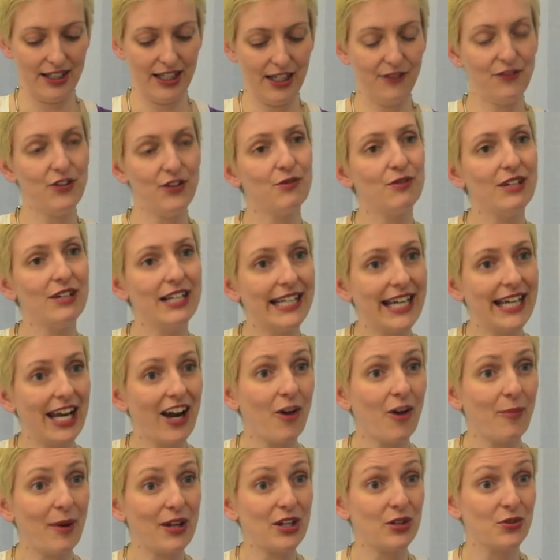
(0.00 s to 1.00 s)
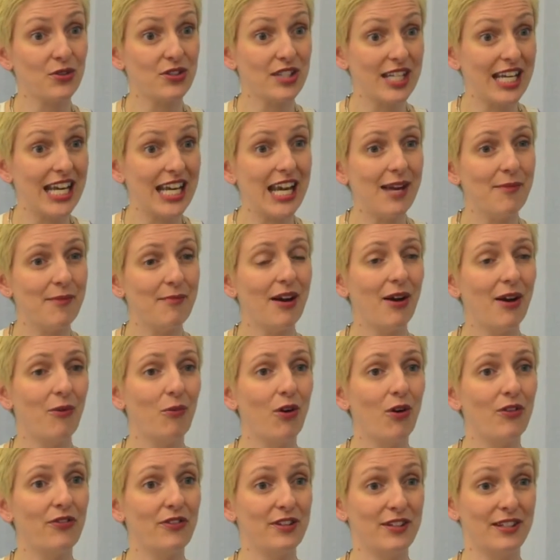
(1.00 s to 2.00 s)
if you really care about your team
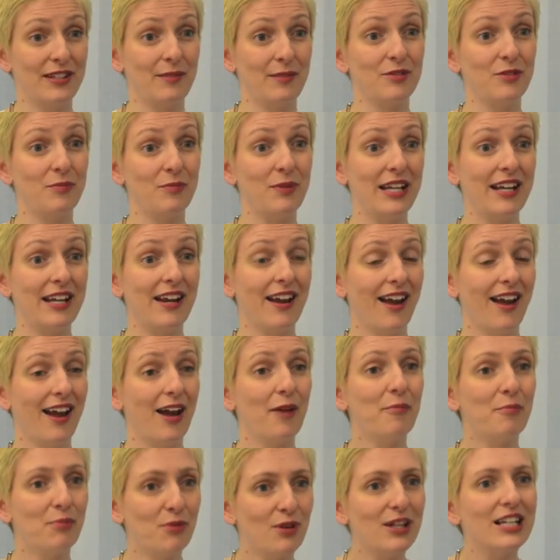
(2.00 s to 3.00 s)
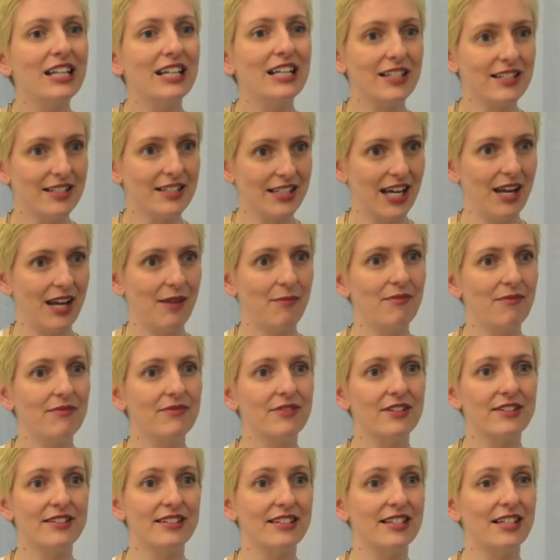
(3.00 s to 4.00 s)
and wanting them to be a brilliant team
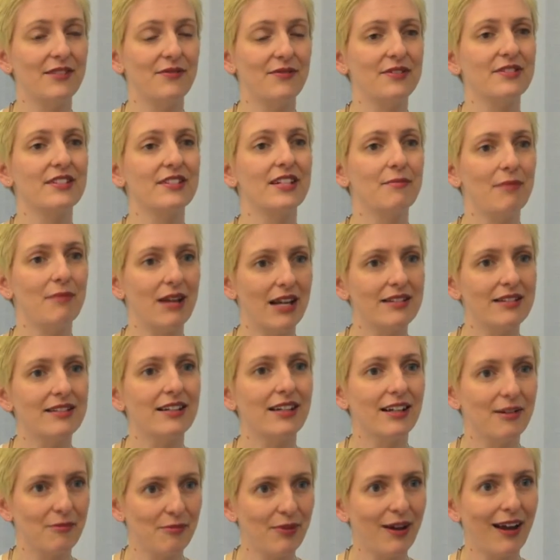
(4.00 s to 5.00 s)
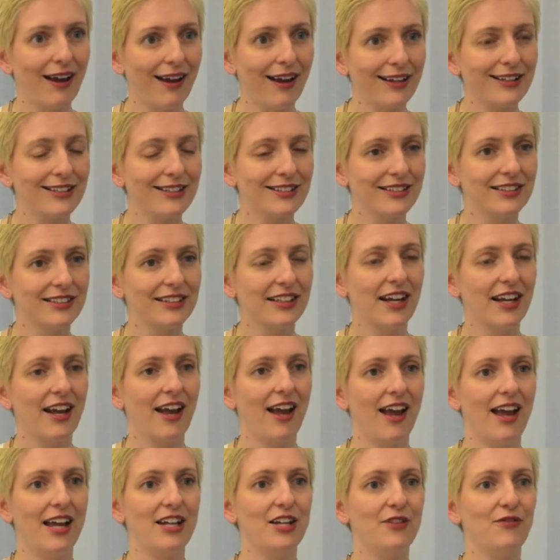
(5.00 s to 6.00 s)
that delivers an amazing impact,
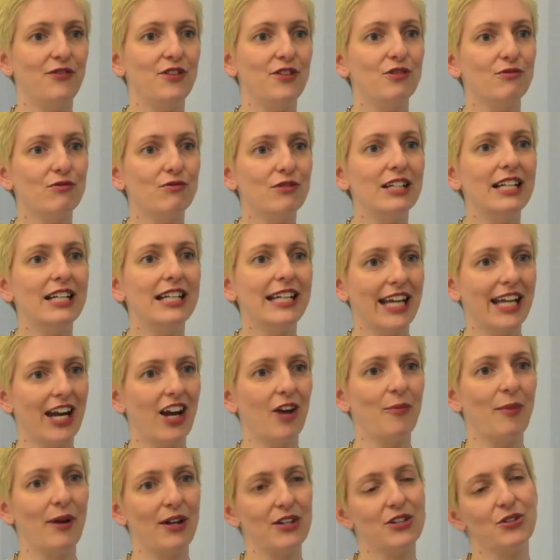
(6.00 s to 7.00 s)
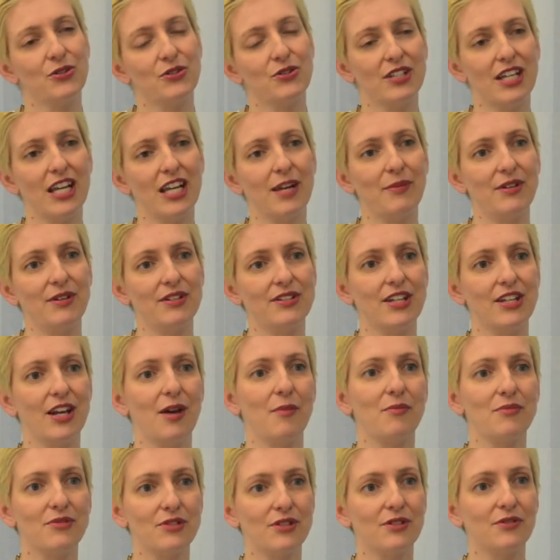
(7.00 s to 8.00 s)
and if you really care about your team in
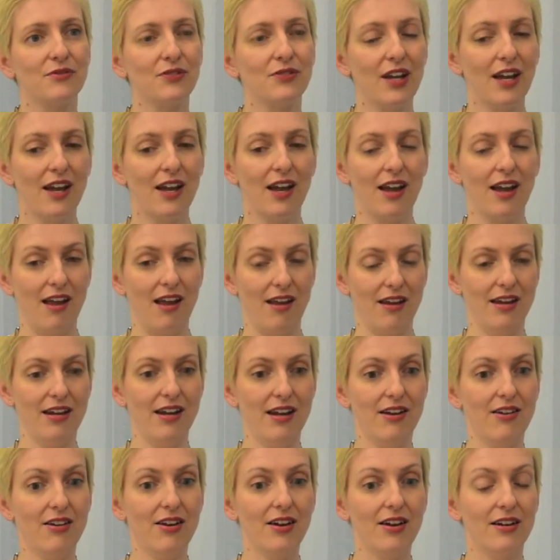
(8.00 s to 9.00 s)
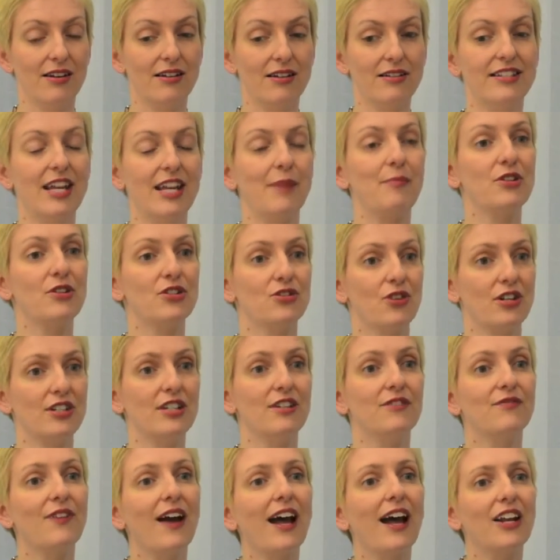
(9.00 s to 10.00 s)
terms of you know,
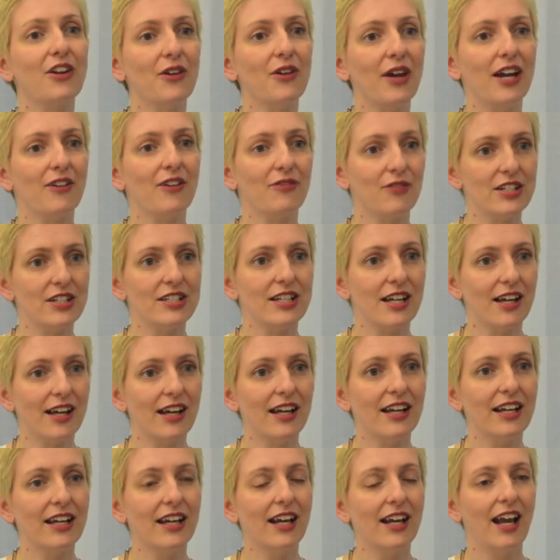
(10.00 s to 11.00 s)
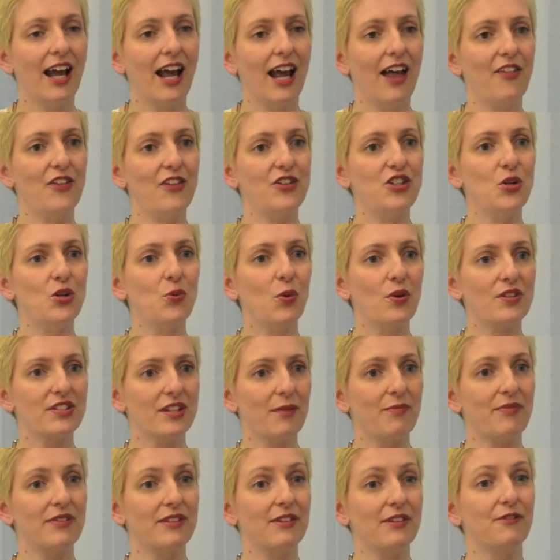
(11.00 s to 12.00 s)
demonstrating value every day and that you want
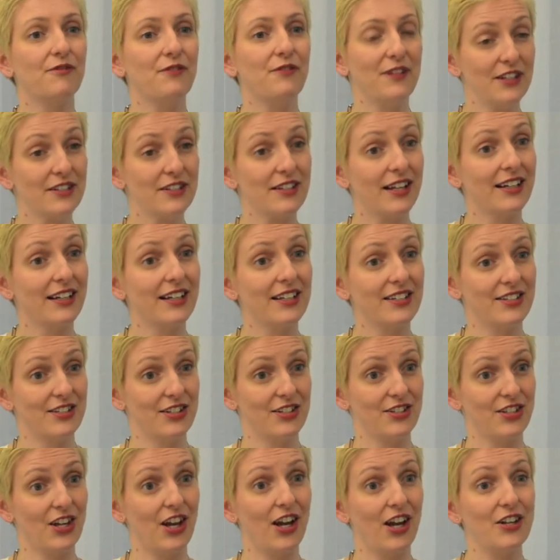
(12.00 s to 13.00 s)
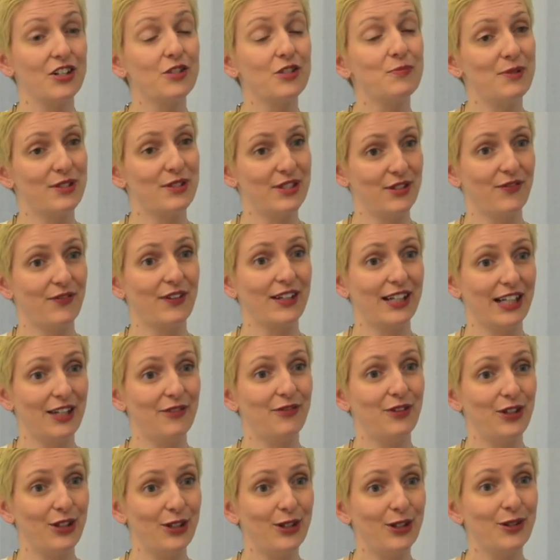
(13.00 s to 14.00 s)
something that feels like it's designed specifically
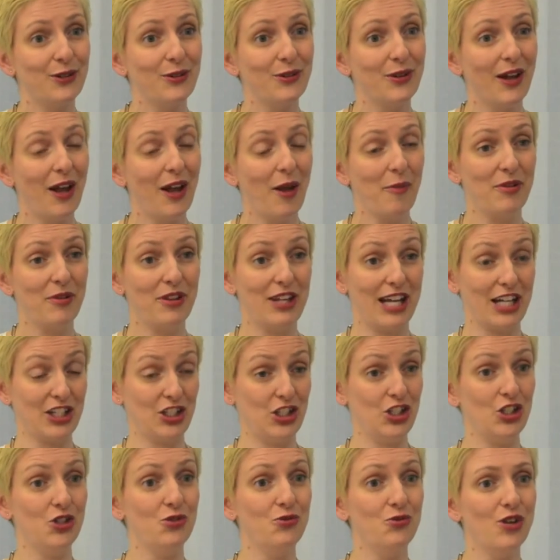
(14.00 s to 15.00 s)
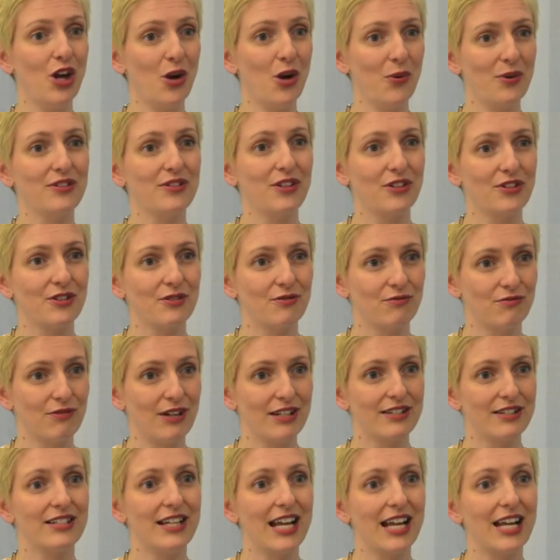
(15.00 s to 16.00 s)
for you, but that actually you know is going to
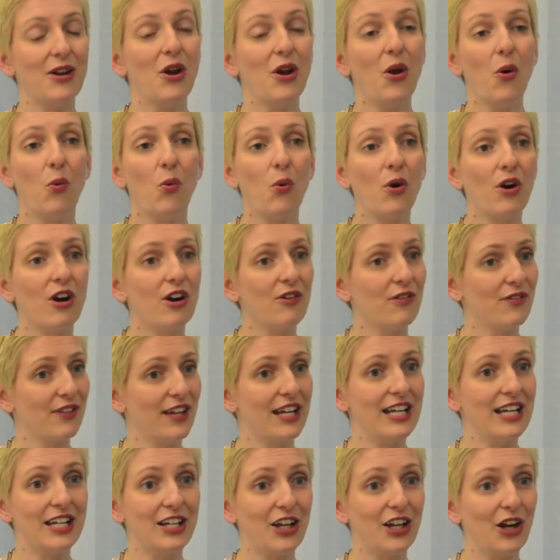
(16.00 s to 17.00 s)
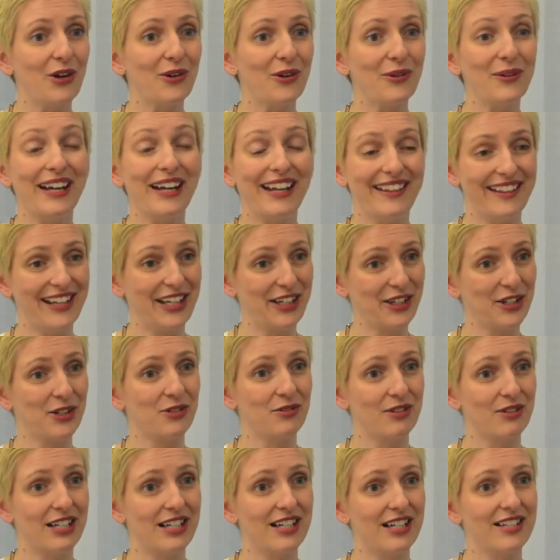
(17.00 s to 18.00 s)
resonate wherever they go in their
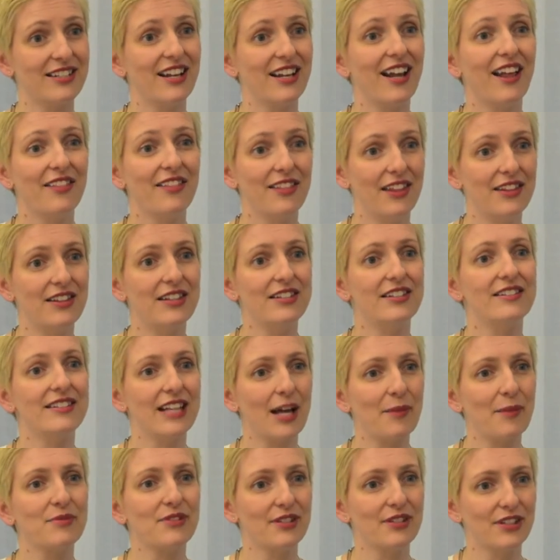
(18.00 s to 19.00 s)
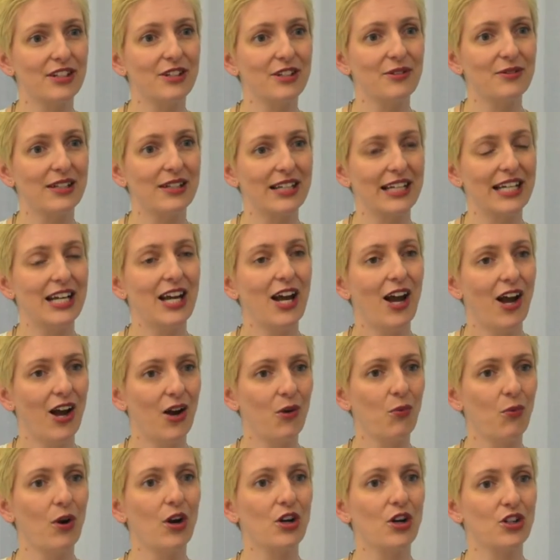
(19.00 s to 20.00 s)
careers, then this is absolutely
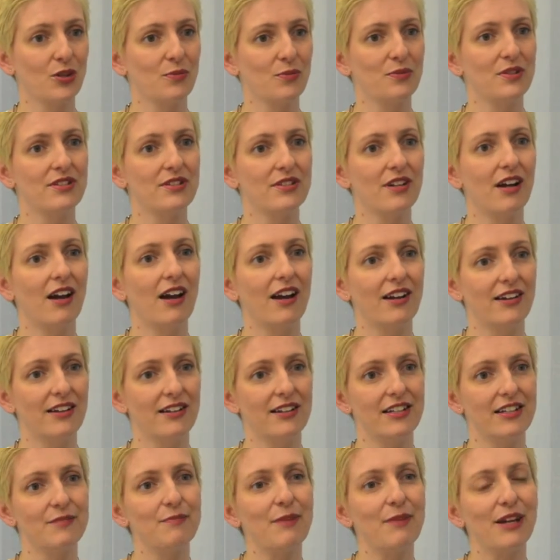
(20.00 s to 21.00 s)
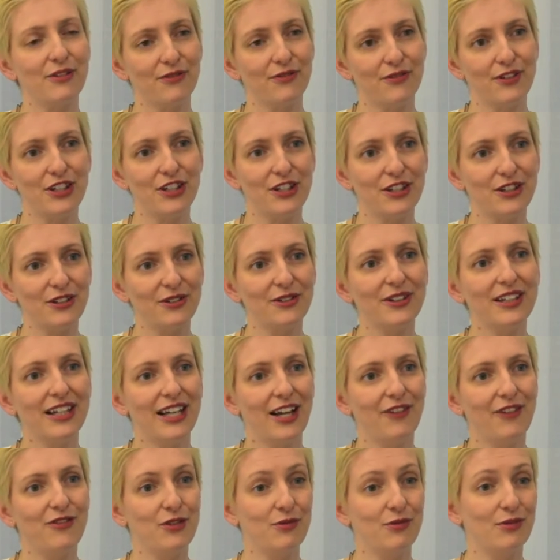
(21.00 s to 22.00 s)
a workshop design that is meant for you
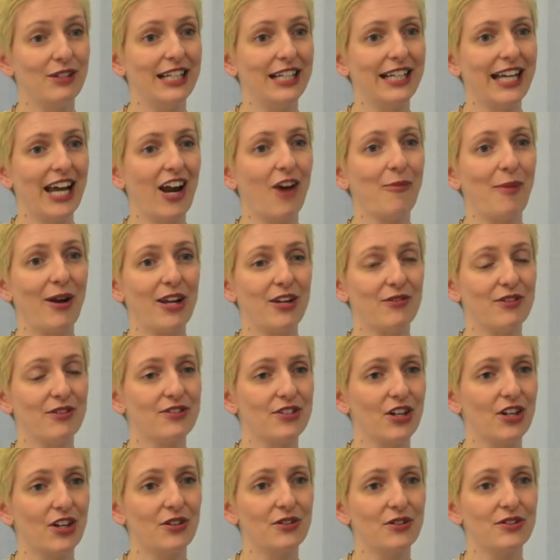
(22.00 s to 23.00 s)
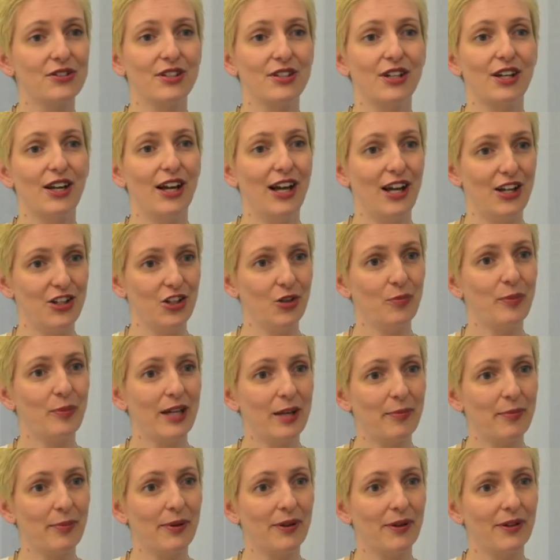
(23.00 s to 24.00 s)
if you really care about your results and your
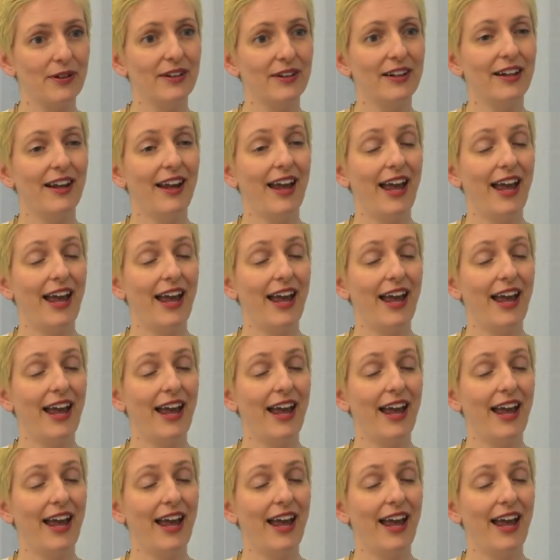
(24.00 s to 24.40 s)
people